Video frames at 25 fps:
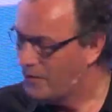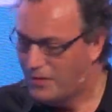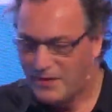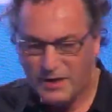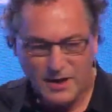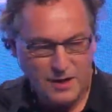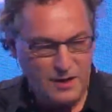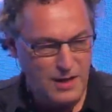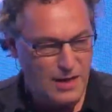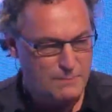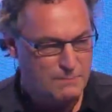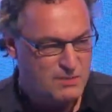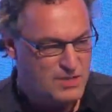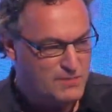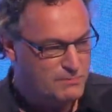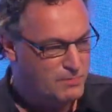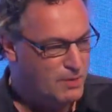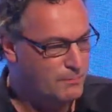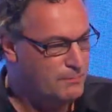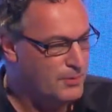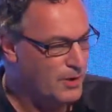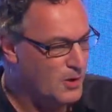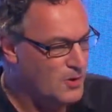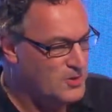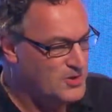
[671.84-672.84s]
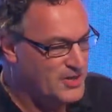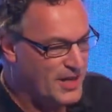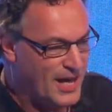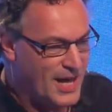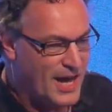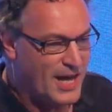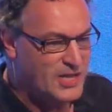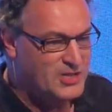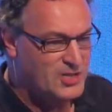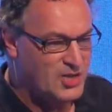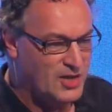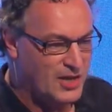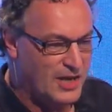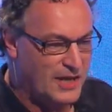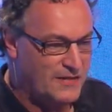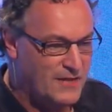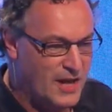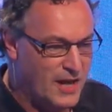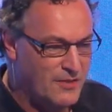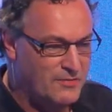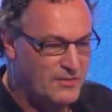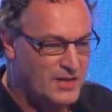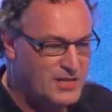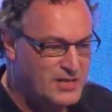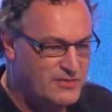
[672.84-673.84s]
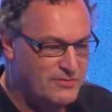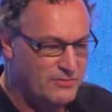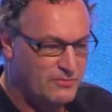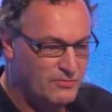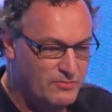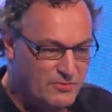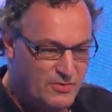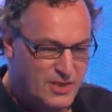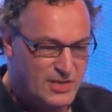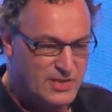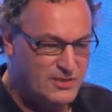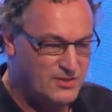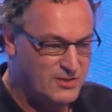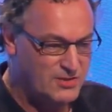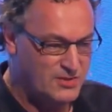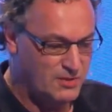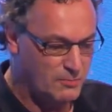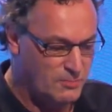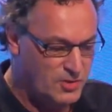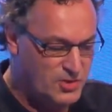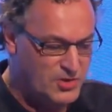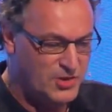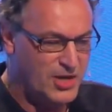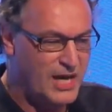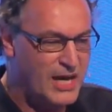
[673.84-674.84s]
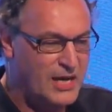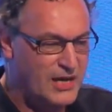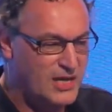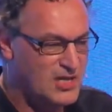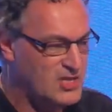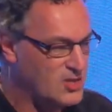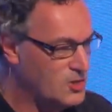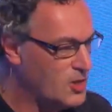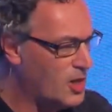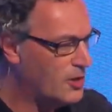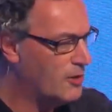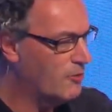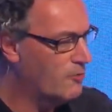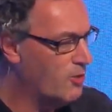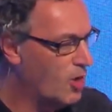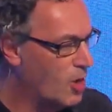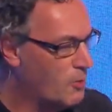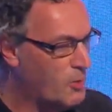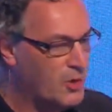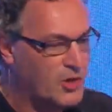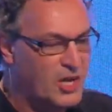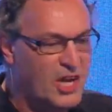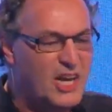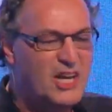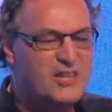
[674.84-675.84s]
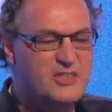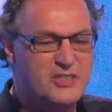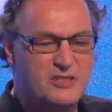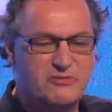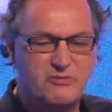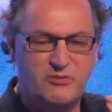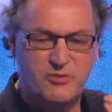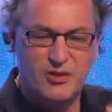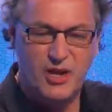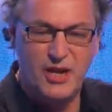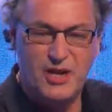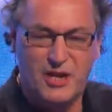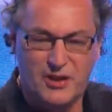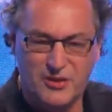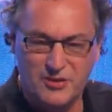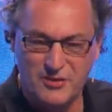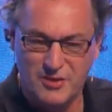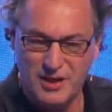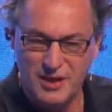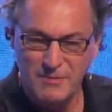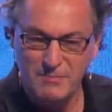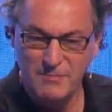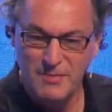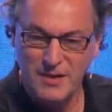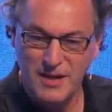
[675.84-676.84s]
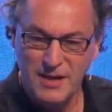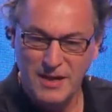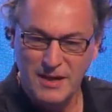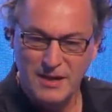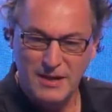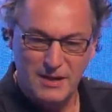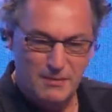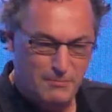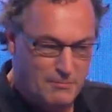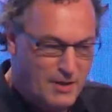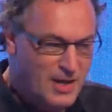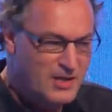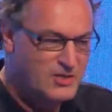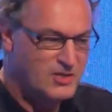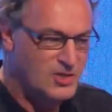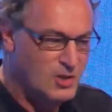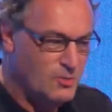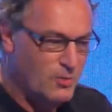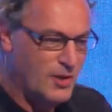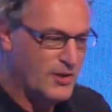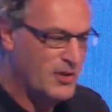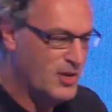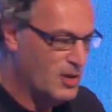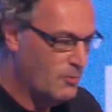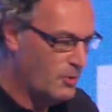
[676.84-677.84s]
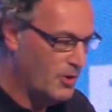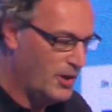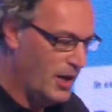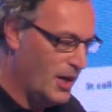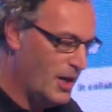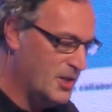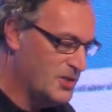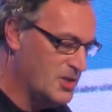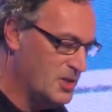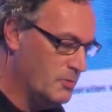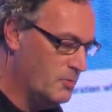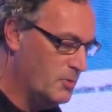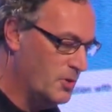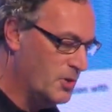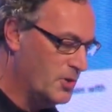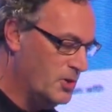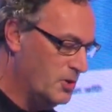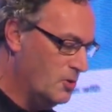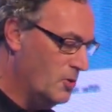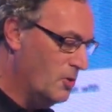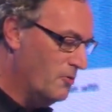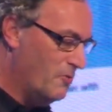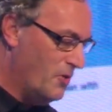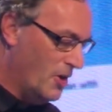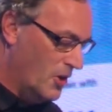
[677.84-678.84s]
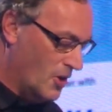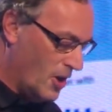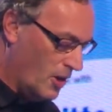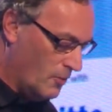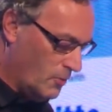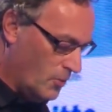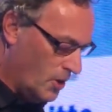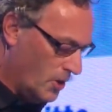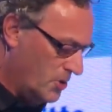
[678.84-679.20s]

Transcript: the clip is proposing, actually, that this, this machine is not a robot, it's a friend, right? Makes you wonder what else it would do if you're not